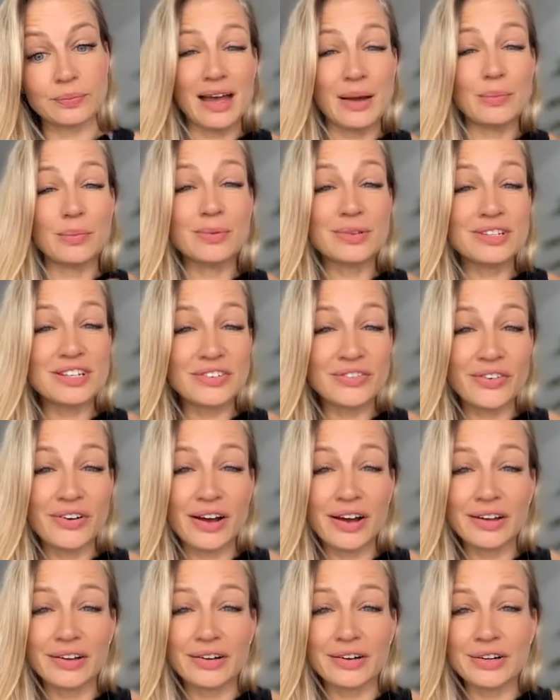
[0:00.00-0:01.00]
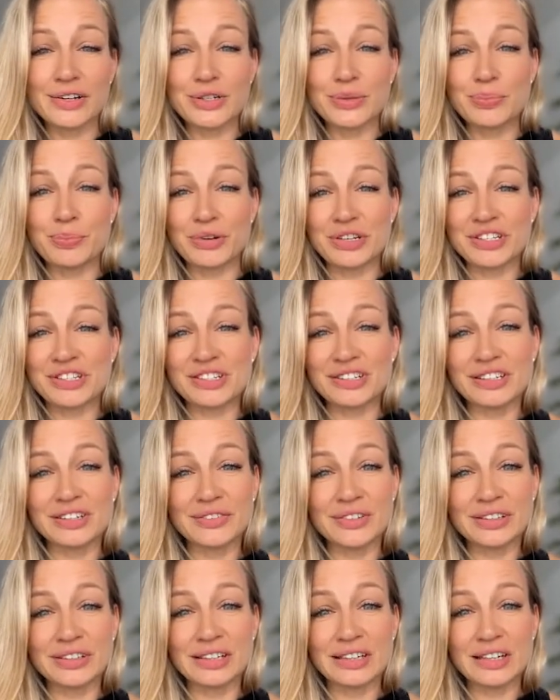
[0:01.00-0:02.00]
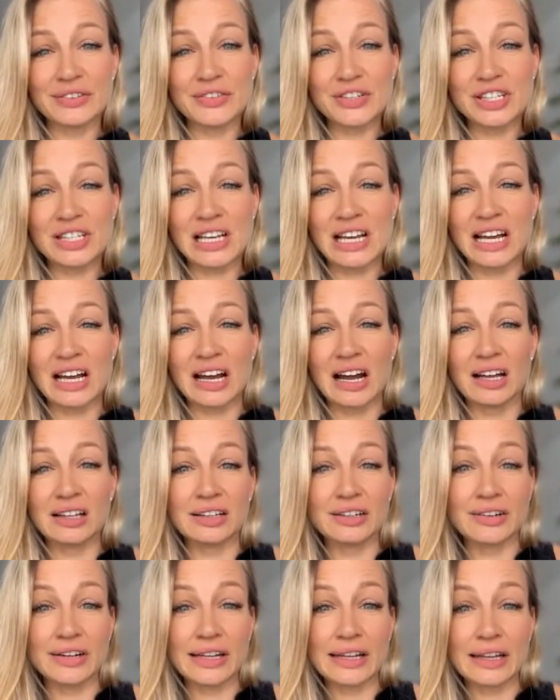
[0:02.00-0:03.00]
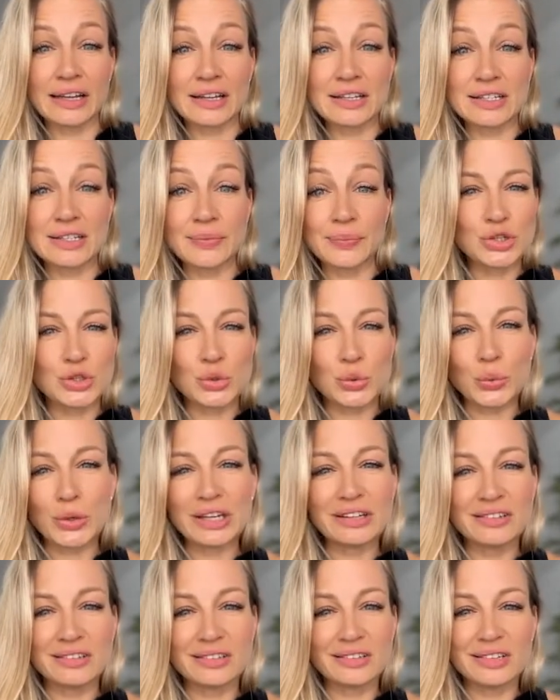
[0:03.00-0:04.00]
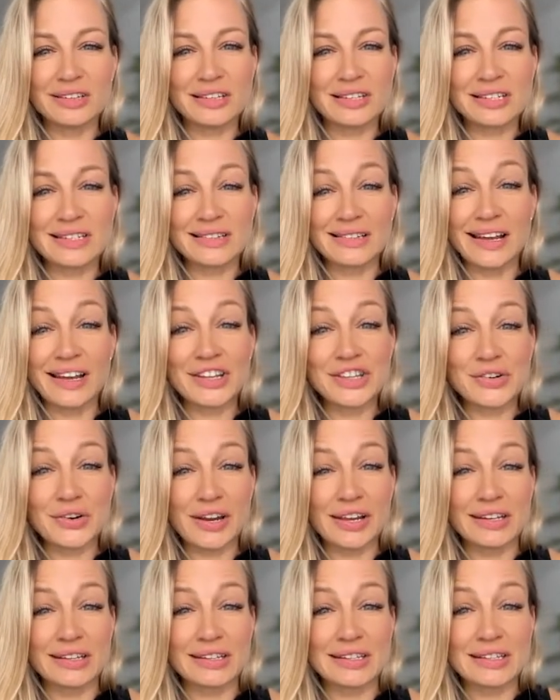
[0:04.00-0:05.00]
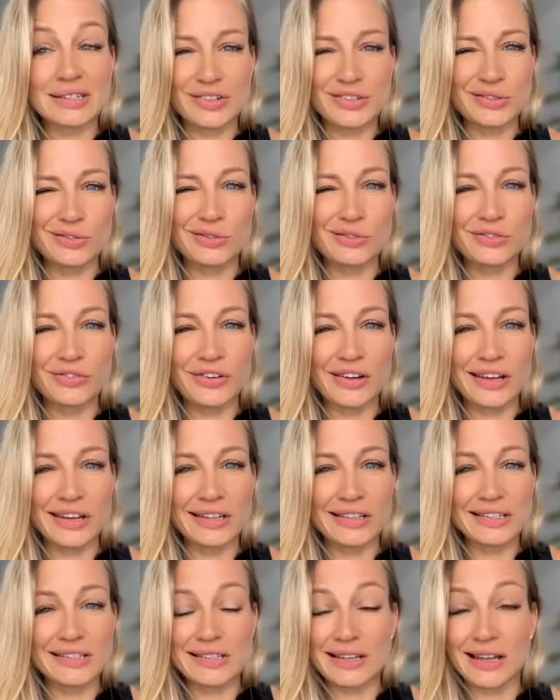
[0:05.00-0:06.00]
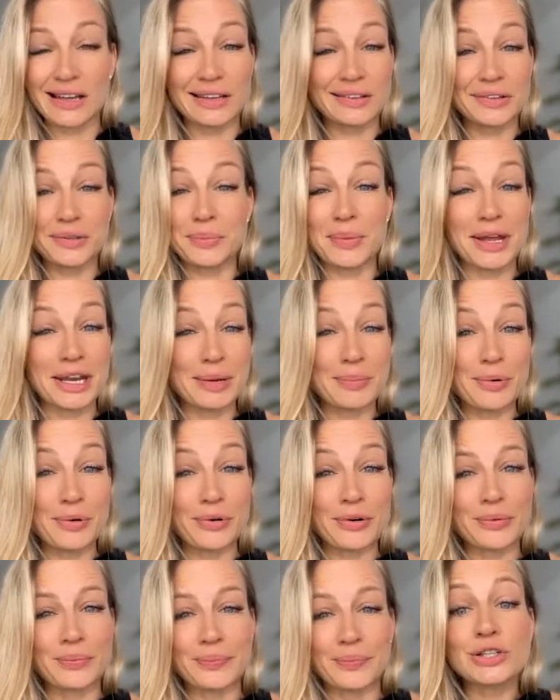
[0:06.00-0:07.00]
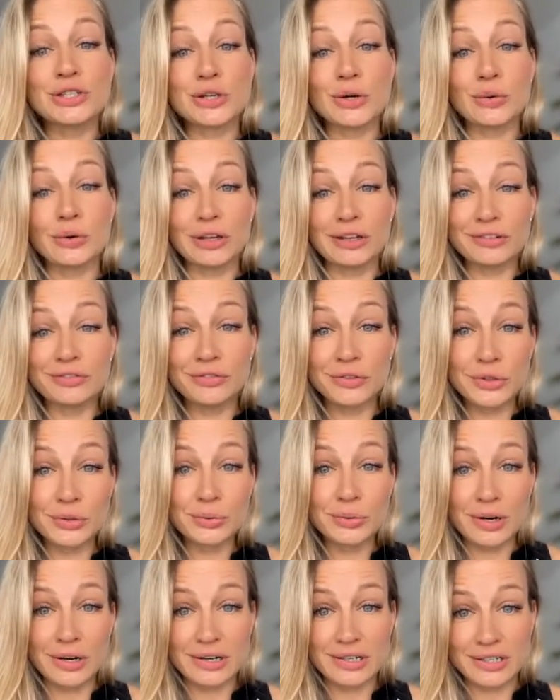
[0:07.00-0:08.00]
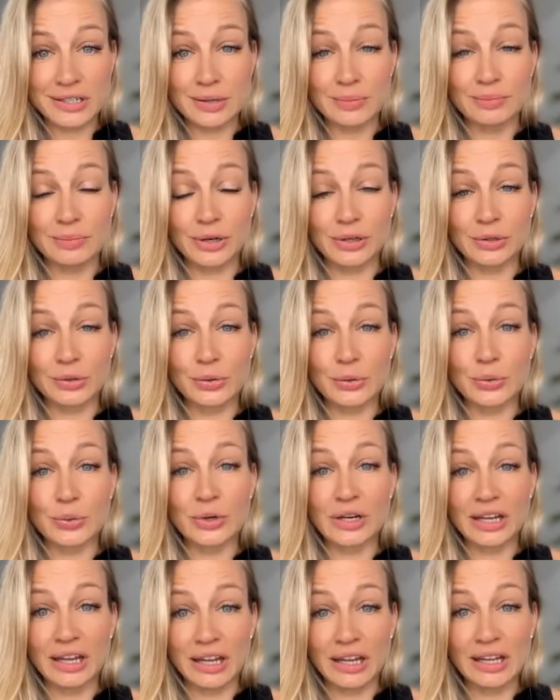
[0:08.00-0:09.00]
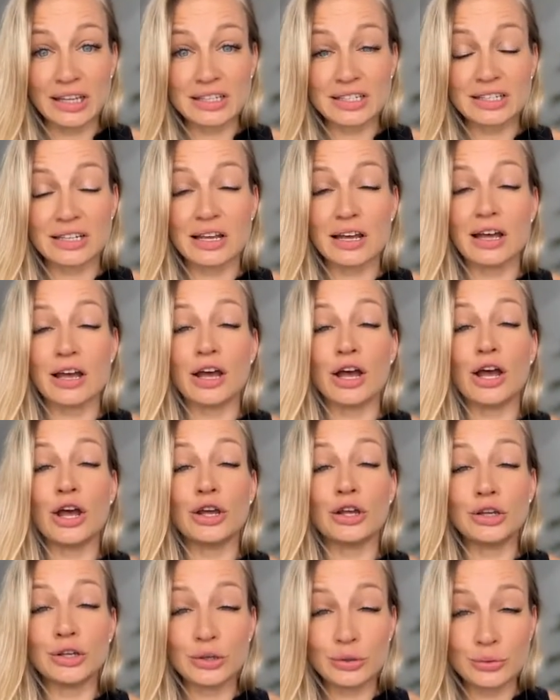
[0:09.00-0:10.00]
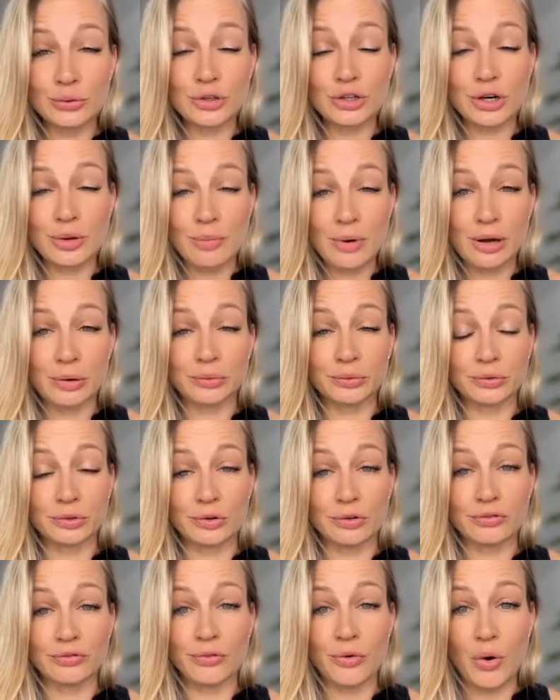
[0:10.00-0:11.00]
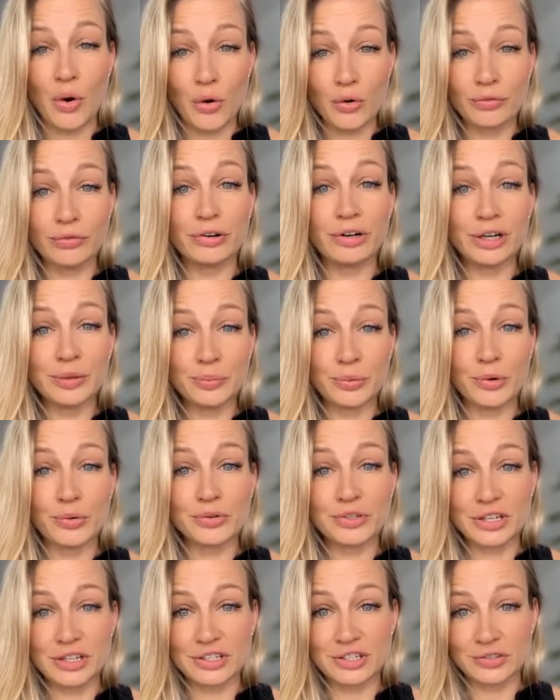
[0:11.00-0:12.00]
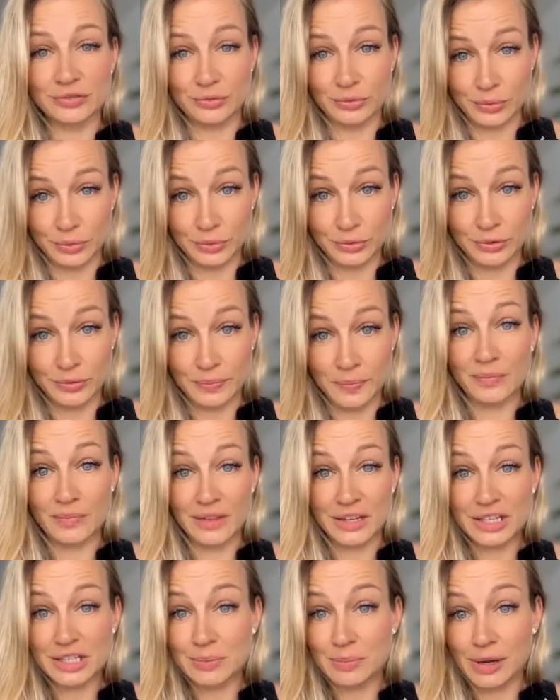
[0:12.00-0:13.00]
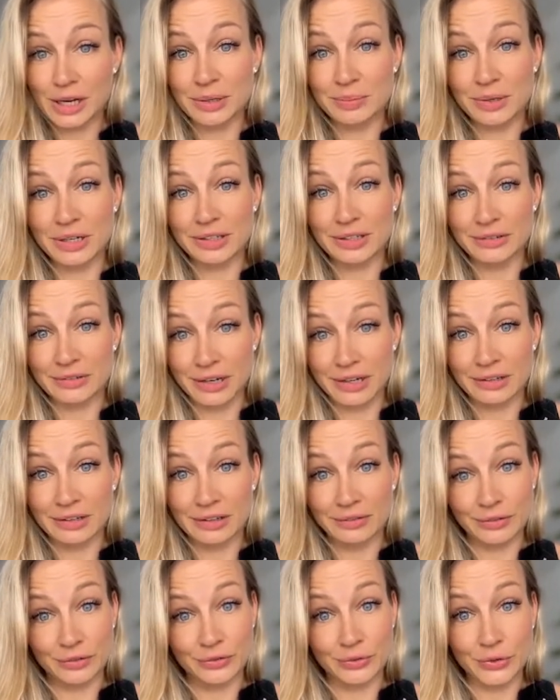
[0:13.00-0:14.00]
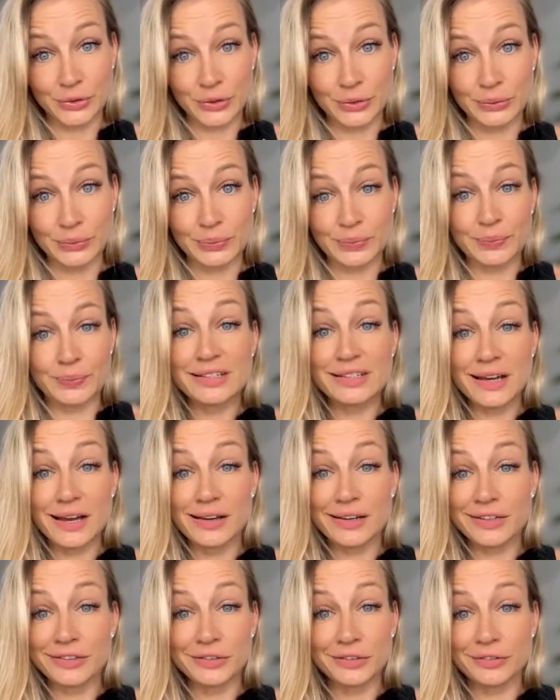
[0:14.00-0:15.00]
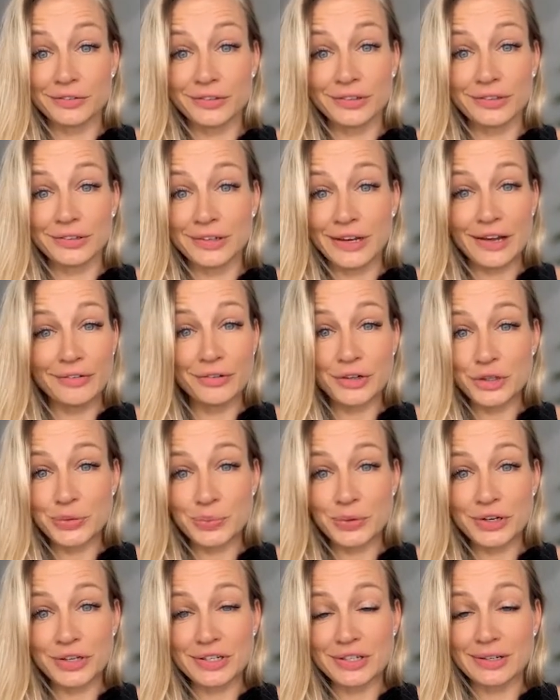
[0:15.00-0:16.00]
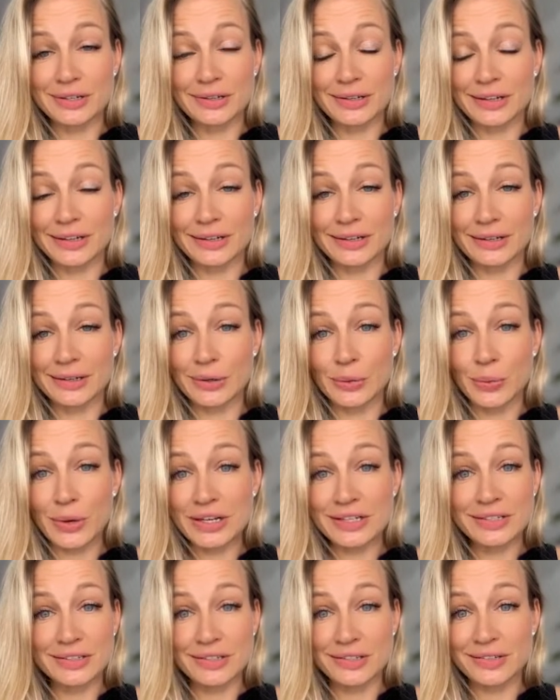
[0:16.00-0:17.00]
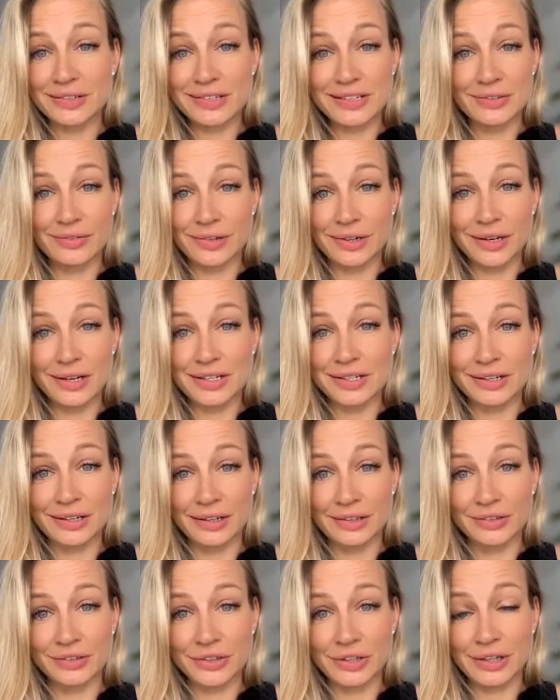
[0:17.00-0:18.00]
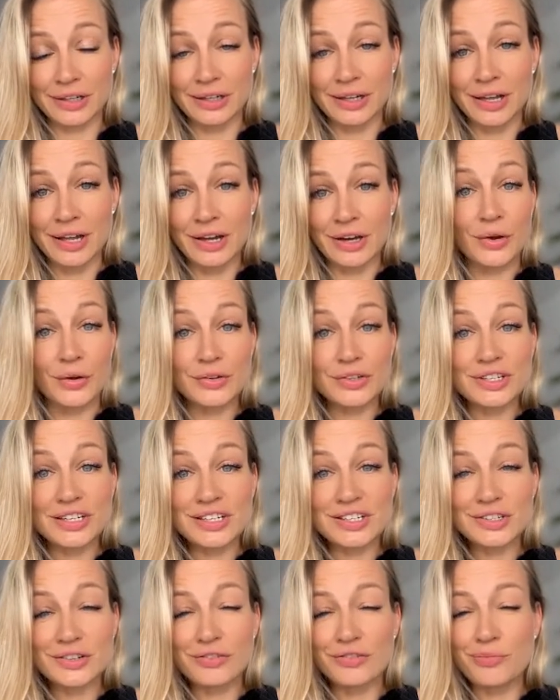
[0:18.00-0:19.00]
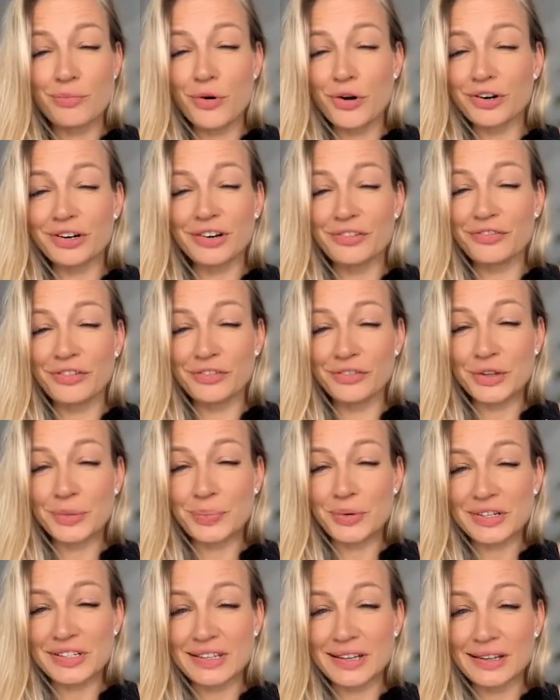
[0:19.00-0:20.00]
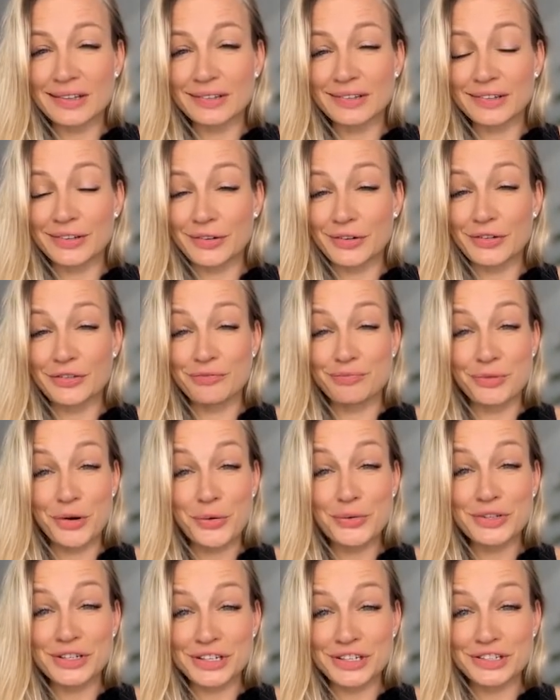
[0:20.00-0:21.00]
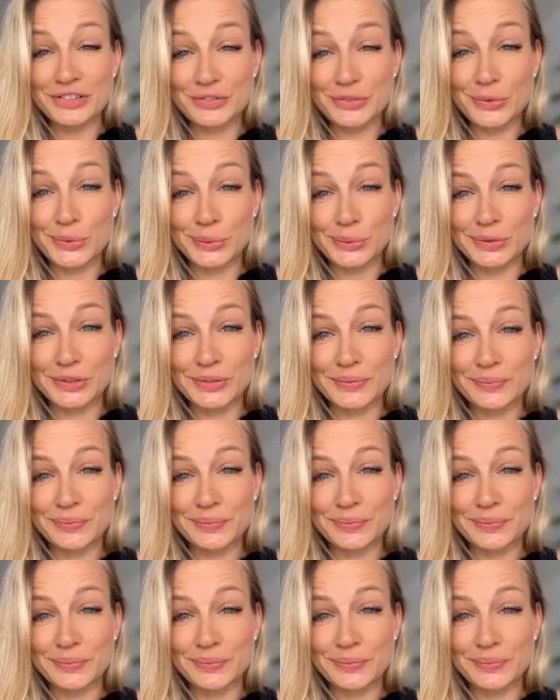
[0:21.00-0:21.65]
Emulsifiers, preservatives, colorings, sweeteners, nitrates, sulfates, and many more. So if you are someone who eats a huge amount of overly processed food, this might be the right level for you. A diet of an average person in a Western civilized country consists of more than 50% of processed food.